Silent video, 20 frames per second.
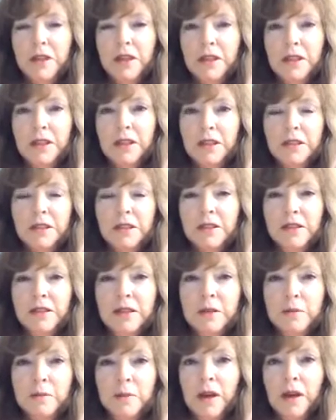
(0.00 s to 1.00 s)
into the
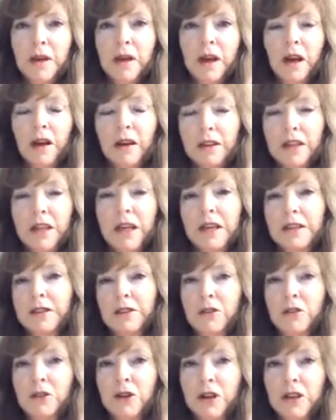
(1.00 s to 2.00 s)
system unless,
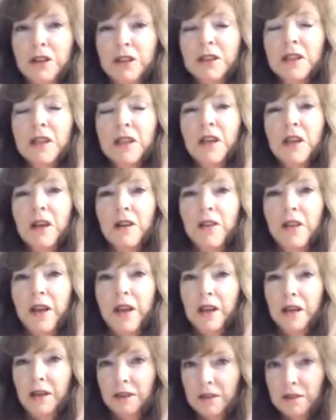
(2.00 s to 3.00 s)
of course,
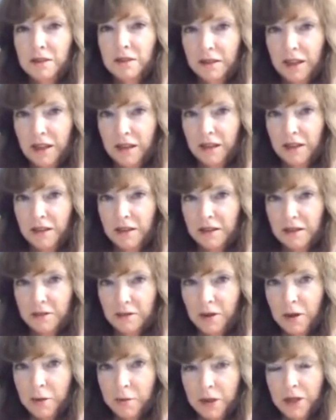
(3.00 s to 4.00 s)
they lend it
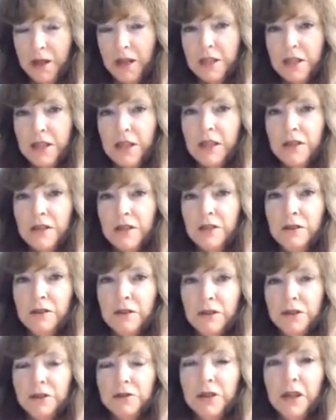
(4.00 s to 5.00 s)
to, I mean, they did do
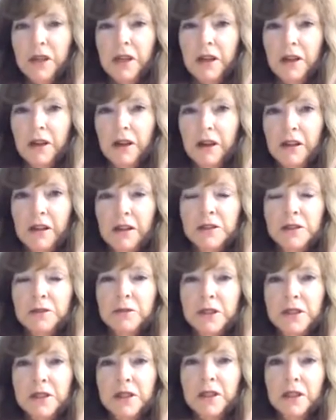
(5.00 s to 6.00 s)
$1 trillion
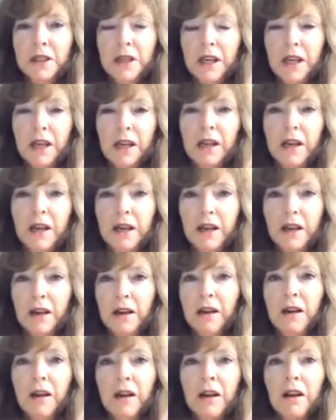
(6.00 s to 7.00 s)
recently
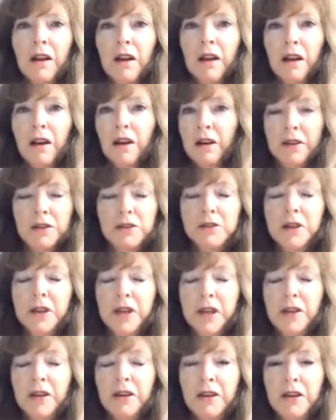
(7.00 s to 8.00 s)
in, or €1
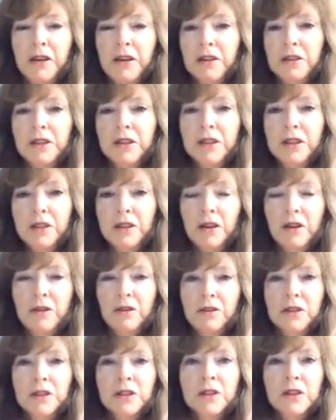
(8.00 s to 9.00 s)
trillion in
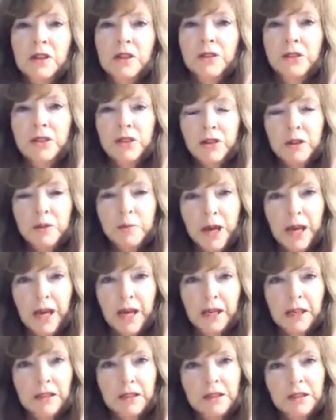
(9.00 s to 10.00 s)
loans to the
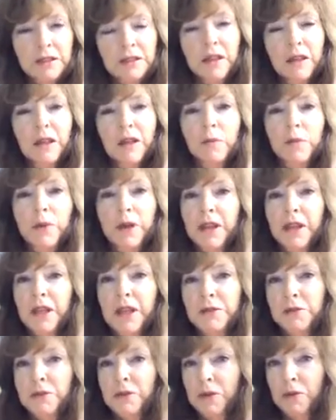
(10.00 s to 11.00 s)
banks. But
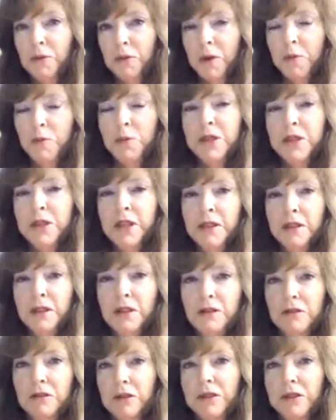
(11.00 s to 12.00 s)
these were 1%
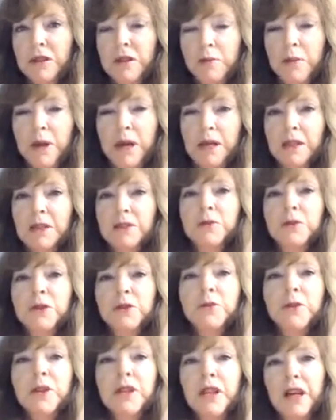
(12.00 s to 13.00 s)
loans to the banks,
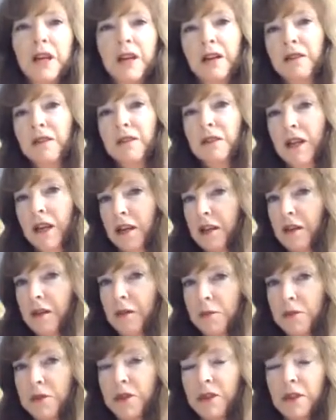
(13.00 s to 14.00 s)
which would then lend
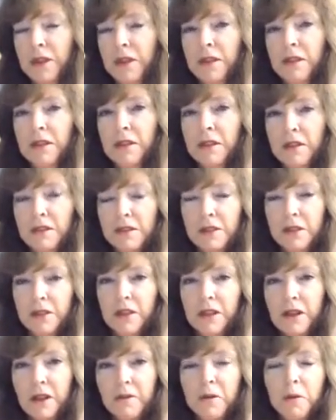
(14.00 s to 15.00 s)
them to
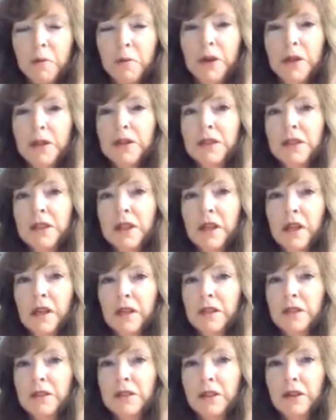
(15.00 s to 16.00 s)
the government.
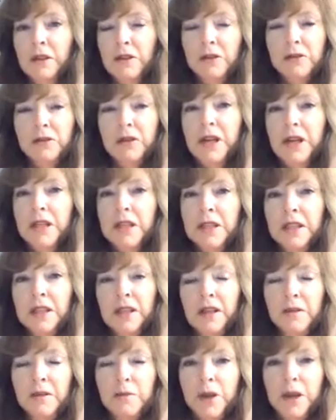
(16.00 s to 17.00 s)
So Greece,
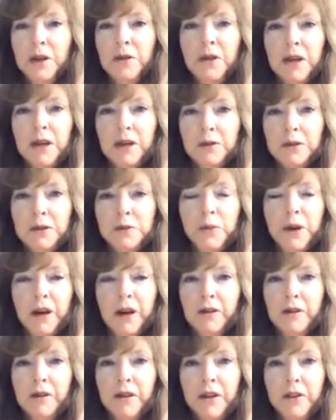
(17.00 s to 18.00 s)
meanwhile, was
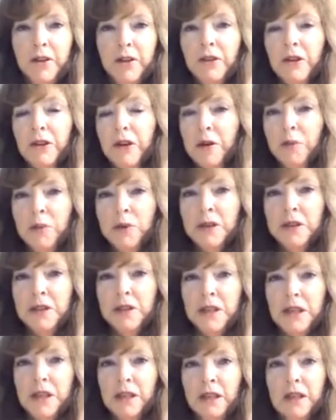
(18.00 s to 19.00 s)
borrowing at
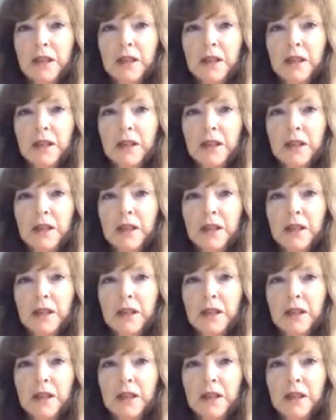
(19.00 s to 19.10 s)
30%.